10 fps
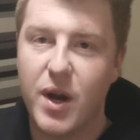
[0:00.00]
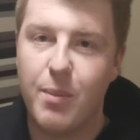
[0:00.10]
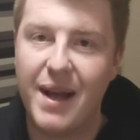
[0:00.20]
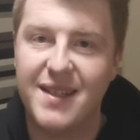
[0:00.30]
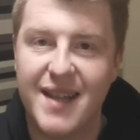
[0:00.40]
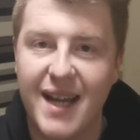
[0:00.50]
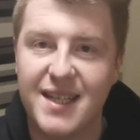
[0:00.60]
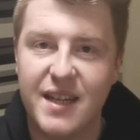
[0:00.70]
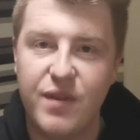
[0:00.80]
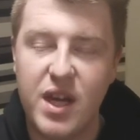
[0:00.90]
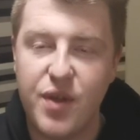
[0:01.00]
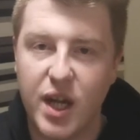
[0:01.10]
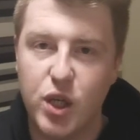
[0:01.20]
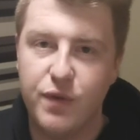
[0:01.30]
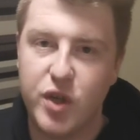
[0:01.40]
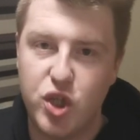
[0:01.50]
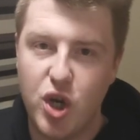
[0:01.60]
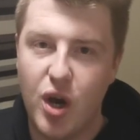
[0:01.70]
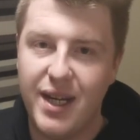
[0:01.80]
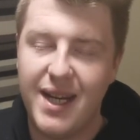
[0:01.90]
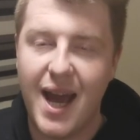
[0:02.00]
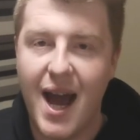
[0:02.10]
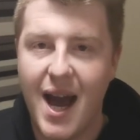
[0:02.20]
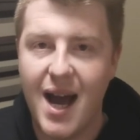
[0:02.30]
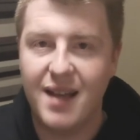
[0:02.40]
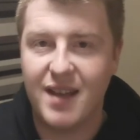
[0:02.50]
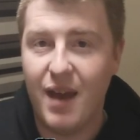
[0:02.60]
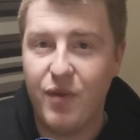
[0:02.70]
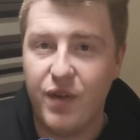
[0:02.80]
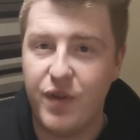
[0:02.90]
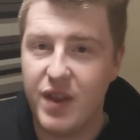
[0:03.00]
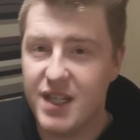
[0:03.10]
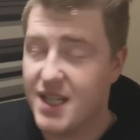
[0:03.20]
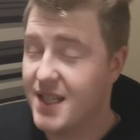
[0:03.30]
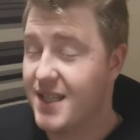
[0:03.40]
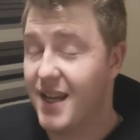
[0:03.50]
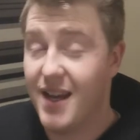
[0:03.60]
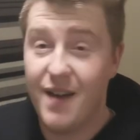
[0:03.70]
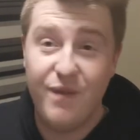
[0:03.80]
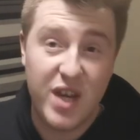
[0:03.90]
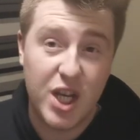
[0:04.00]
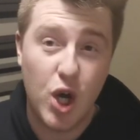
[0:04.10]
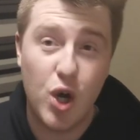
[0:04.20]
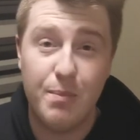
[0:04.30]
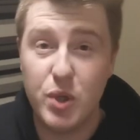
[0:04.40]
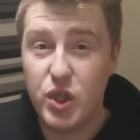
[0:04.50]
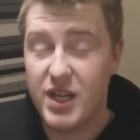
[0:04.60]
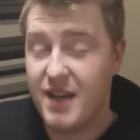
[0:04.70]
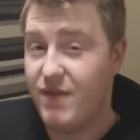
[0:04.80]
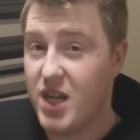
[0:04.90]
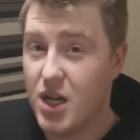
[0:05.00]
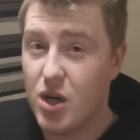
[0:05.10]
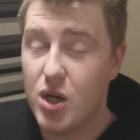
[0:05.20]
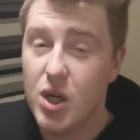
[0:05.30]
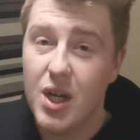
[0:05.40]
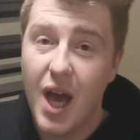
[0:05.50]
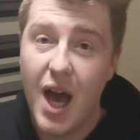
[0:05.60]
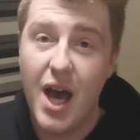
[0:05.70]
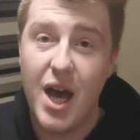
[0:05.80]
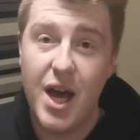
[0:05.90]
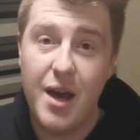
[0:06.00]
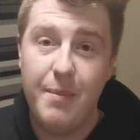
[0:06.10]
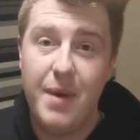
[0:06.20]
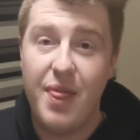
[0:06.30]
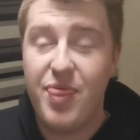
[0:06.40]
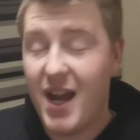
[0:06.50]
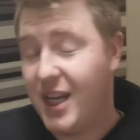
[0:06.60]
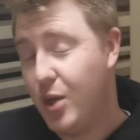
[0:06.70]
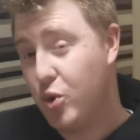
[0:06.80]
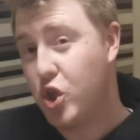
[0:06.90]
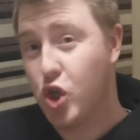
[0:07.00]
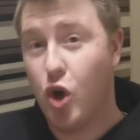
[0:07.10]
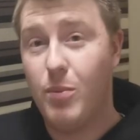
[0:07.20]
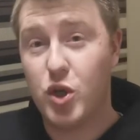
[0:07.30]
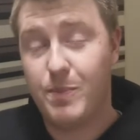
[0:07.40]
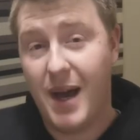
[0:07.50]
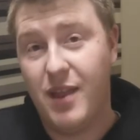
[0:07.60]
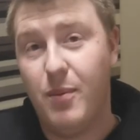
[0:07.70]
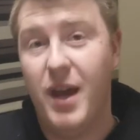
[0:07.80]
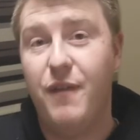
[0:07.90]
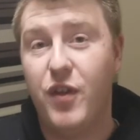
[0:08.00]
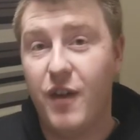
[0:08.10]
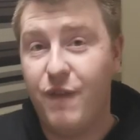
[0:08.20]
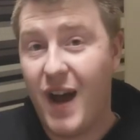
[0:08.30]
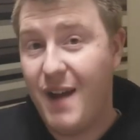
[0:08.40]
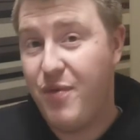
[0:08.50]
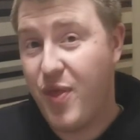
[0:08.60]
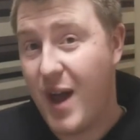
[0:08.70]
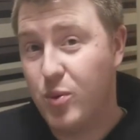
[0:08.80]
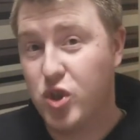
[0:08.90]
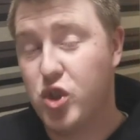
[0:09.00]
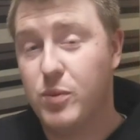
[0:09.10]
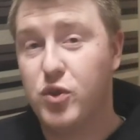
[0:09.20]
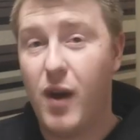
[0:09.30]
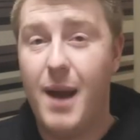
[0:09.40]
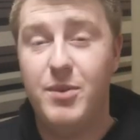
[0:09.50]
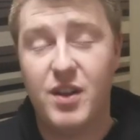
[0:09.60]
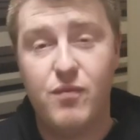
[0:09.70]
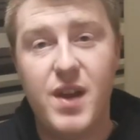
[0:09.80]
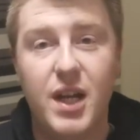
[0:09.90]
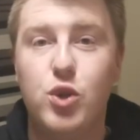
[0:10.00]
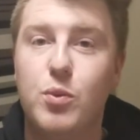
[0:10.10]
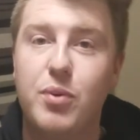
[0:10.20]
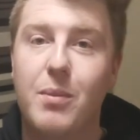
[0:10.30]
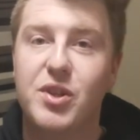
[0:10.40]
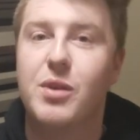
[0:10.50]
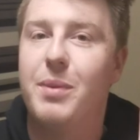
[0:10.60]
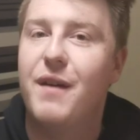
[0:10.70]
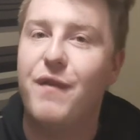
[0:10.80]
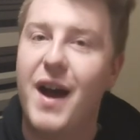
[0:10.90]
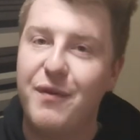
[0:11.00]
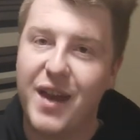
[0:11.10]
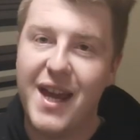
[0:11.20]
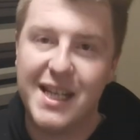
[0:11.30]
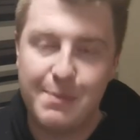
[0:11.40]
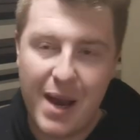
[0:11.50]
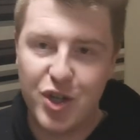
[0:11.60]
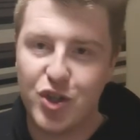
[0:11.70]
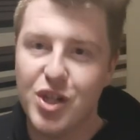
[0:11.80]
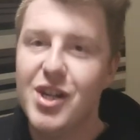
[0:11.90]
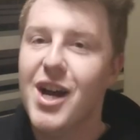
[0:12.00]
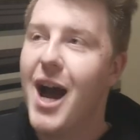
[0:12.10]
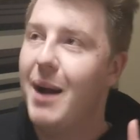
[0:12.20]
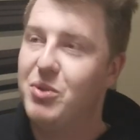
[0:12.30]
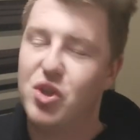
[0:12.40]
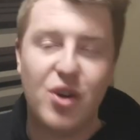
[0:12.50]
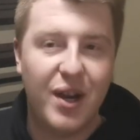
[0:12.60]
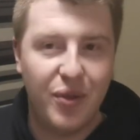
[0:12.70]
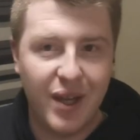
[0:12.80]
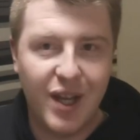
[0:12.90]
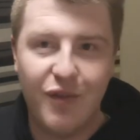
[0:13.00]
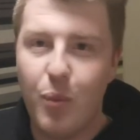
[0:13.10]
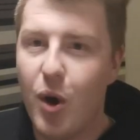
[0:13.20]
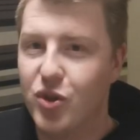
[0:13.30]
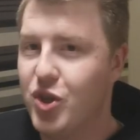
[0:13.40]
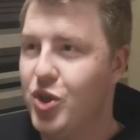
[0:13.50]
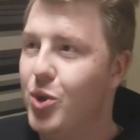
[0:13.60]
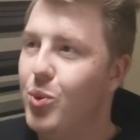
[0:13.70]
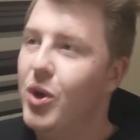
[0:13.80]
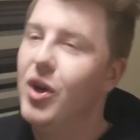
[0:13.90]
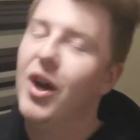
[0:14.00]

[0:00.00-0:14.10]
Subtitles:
welcome back to Tykes TV. Thank you for joining as ever for this video, Monday video. Thank you so much, by the way, for the 5,000 subscribers. I really do promise there'll be a 5k special. I'm just trying to think of what to do